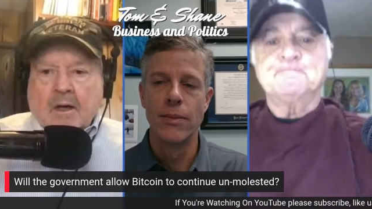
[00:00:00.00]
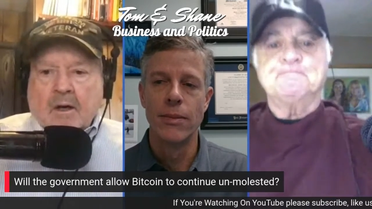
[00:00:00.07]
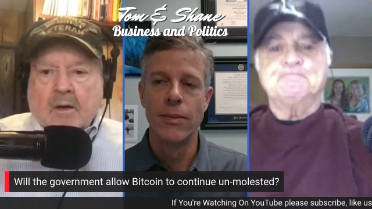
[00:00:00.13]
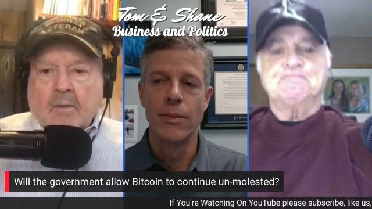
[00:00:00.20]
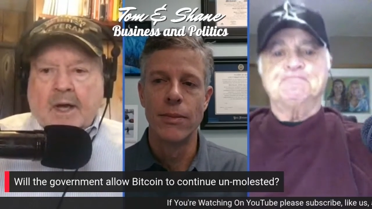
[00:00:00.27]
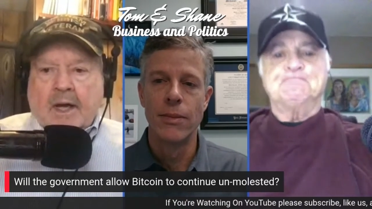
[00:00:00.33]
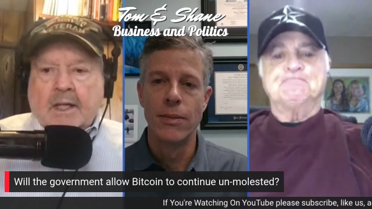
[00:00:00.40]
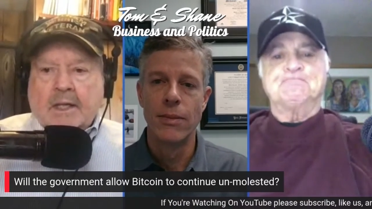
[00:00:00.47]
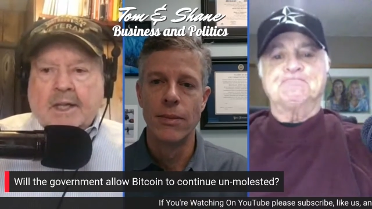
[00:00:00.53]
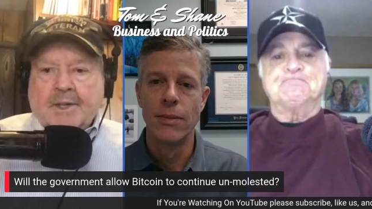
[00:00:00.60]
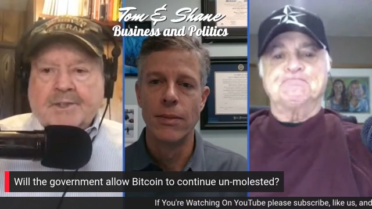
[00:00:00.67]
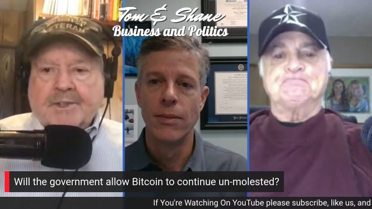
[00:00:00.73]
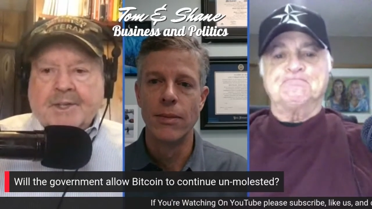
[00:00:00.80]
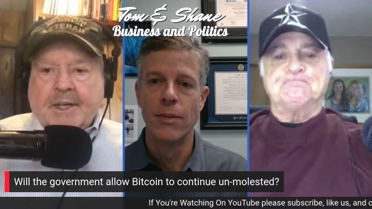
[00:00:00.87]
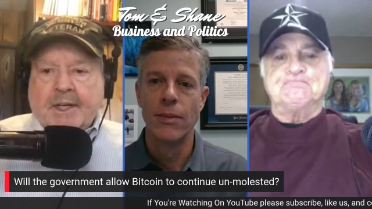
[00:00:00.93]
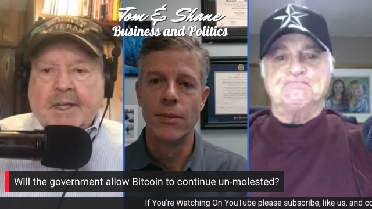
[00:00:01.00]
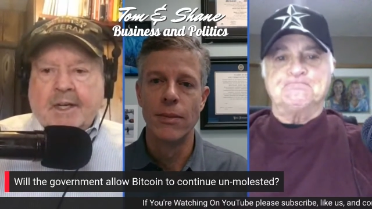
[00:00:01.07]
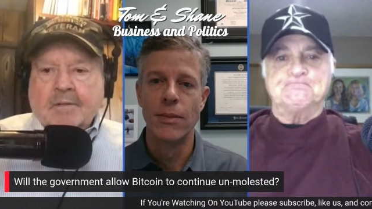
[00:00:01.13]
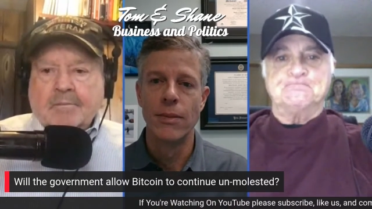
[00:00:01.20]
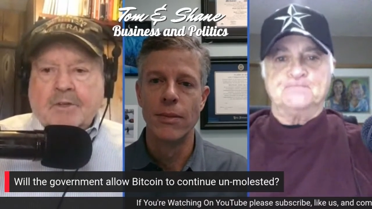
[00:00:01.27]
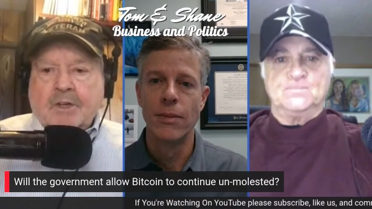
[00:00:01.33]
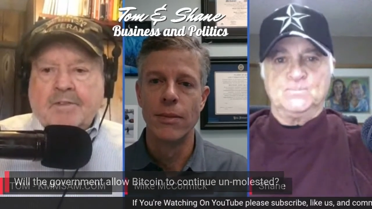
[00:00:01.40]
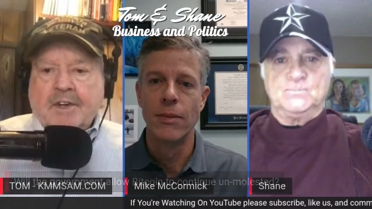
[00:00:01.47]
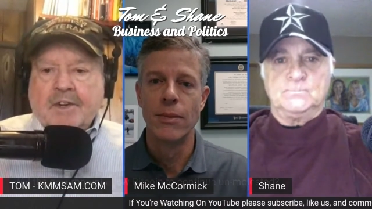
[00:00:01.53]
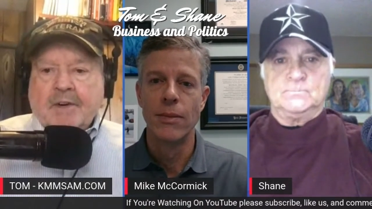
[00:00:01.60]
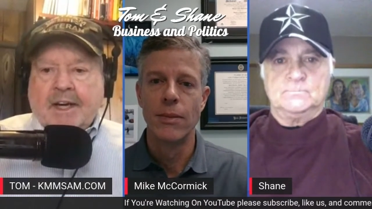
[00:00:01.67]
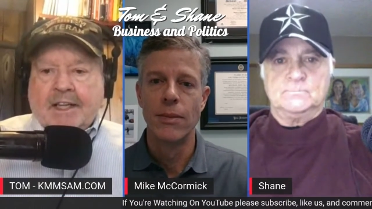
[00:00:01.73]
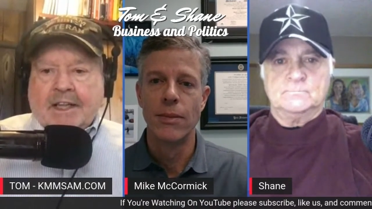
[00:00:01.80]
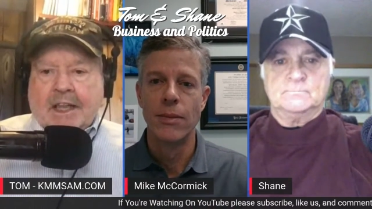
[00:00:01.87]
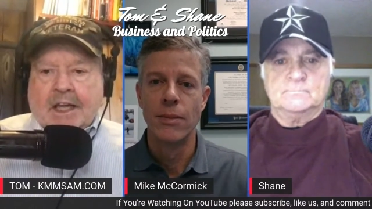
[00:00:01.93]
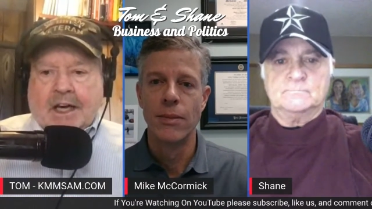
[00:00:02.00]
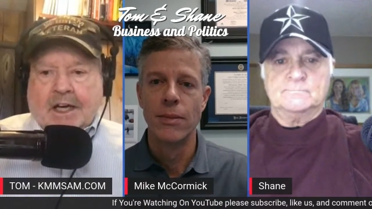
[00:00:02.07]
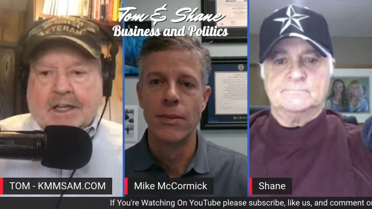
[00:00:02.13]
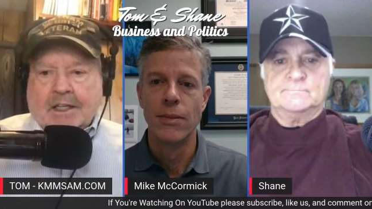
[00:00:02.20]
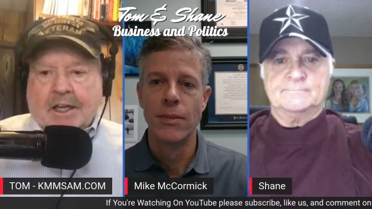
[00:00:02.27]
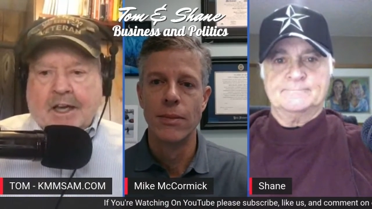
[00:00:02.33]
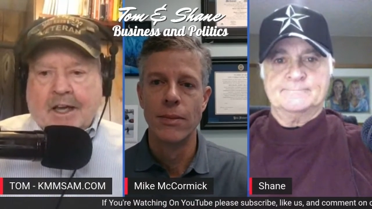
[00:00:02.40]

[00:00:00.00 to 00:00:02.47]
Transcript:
Speaker 1: Well, let's uh, moving right along.